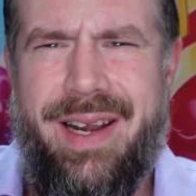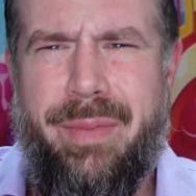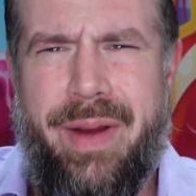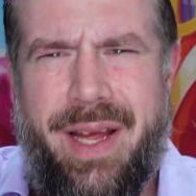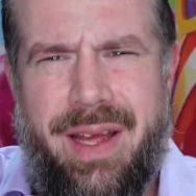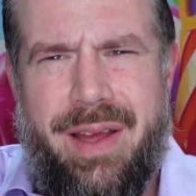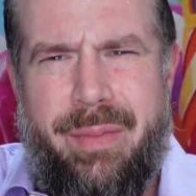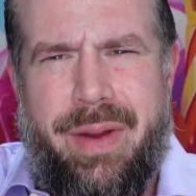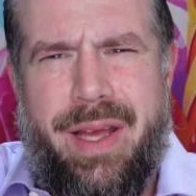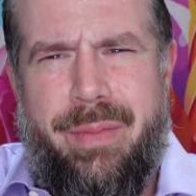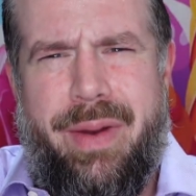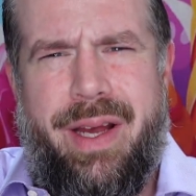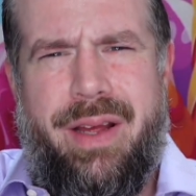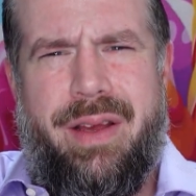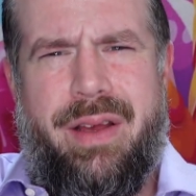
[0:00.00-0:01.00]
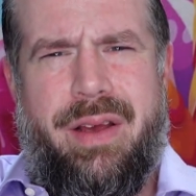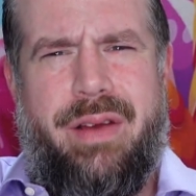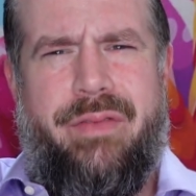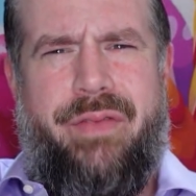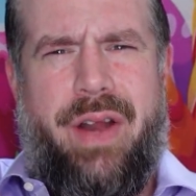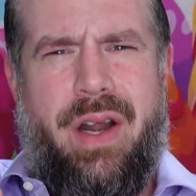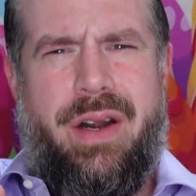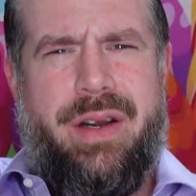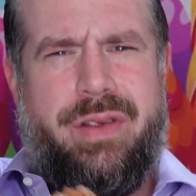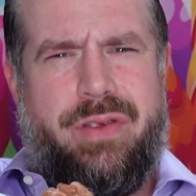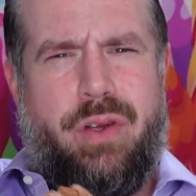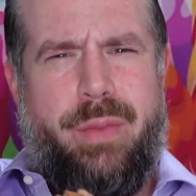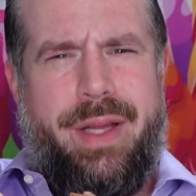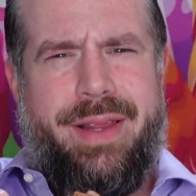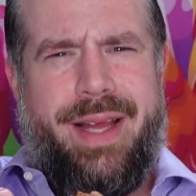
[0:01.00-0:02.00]
Am I fair in
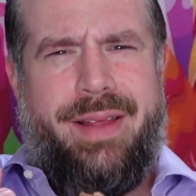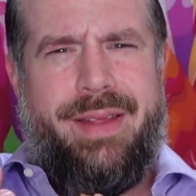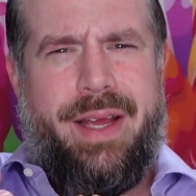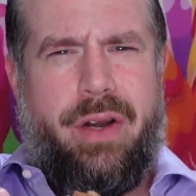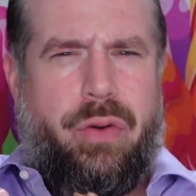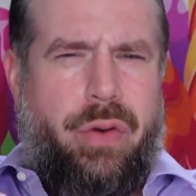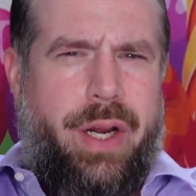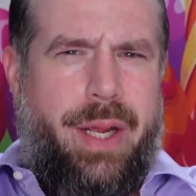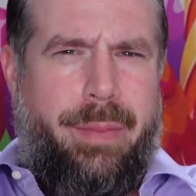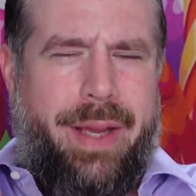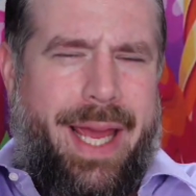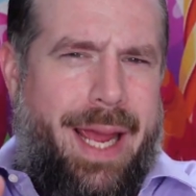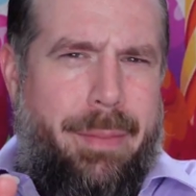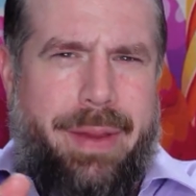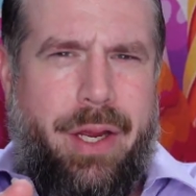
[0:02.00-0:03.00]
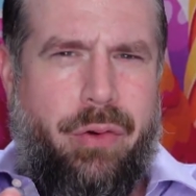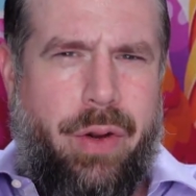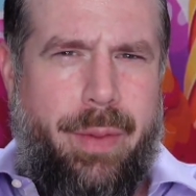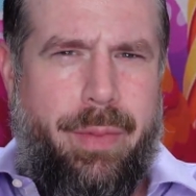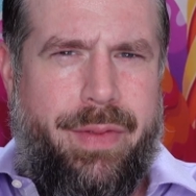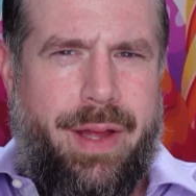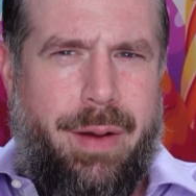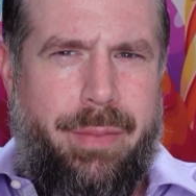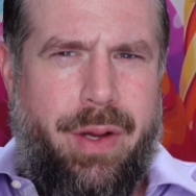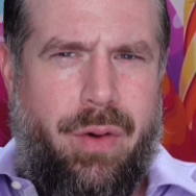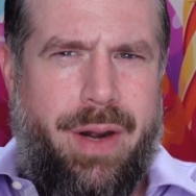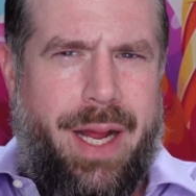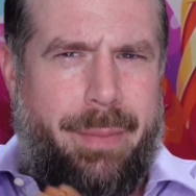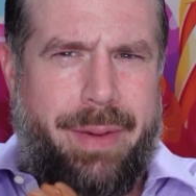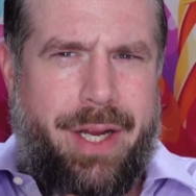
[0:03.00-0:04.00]
assuming that cream can't be cream without
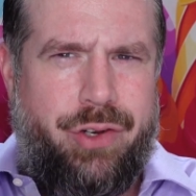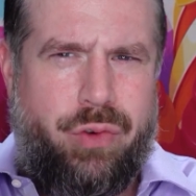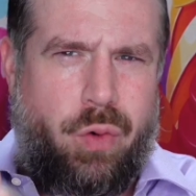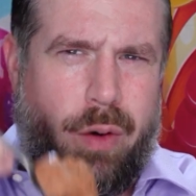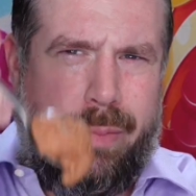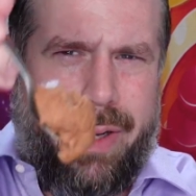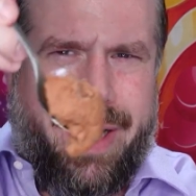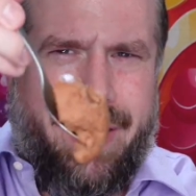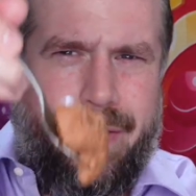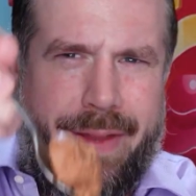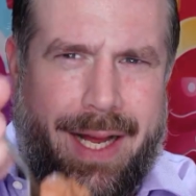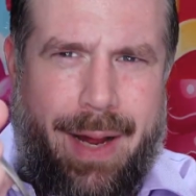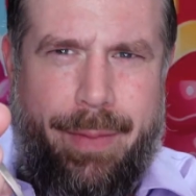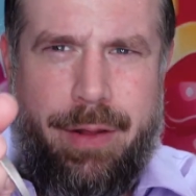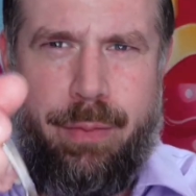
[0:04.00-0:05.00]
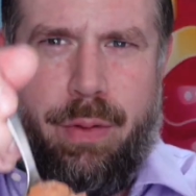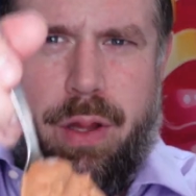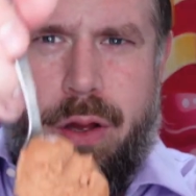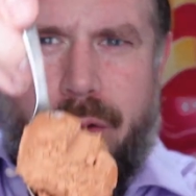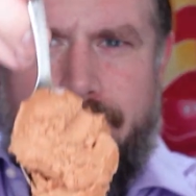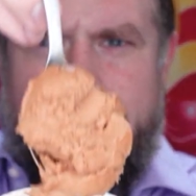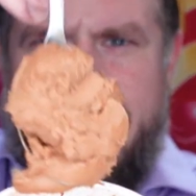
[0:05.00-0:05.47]
milk? I'm not sure. Put it in the comments below.